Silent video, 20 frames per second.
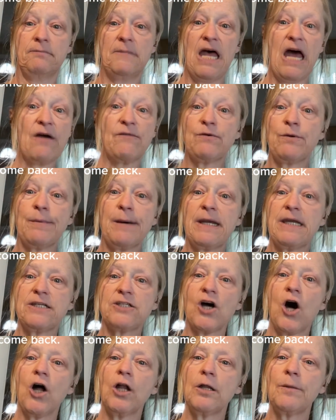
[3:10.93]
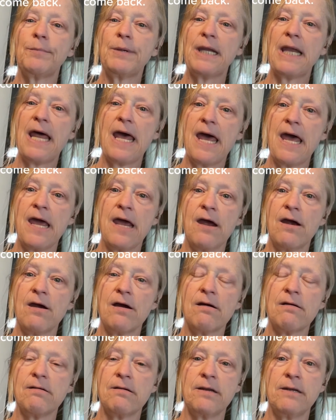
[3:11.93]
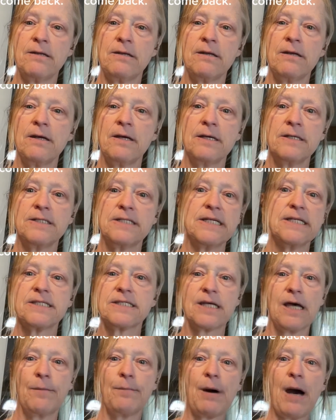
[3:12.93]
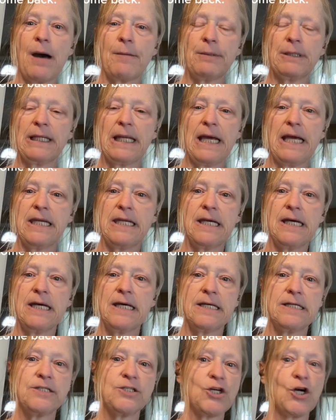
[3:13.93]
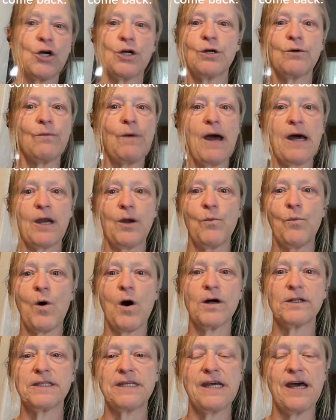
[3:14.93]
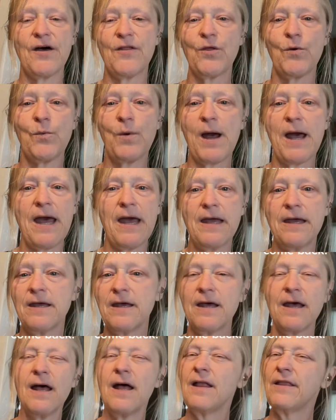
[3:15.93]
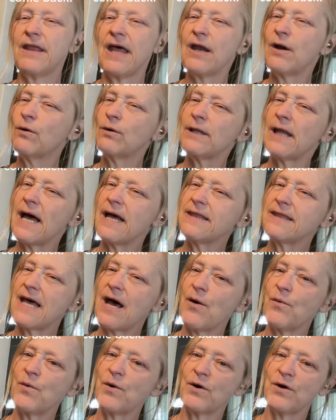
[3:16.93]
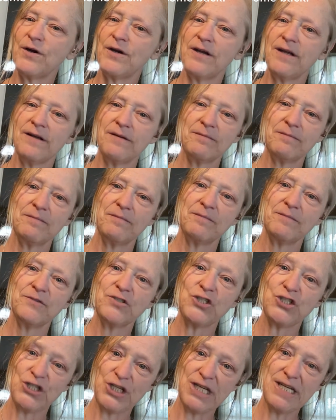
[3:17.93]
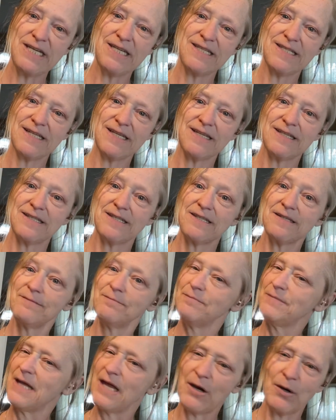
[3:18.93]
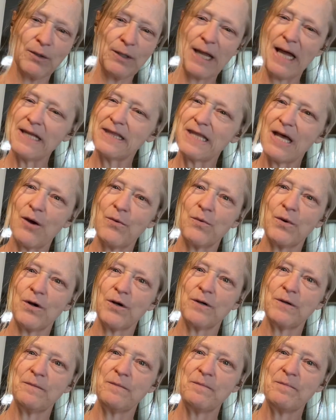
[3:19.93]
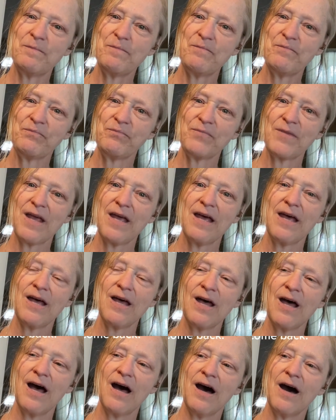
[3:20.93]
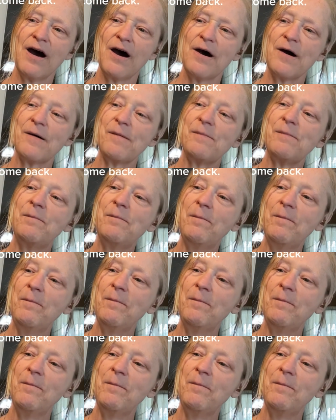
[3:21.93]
everybody's all up in the air and discombobulated, turn around and walk the other way. They don't like that word, Jesus. They don't like that word. Um,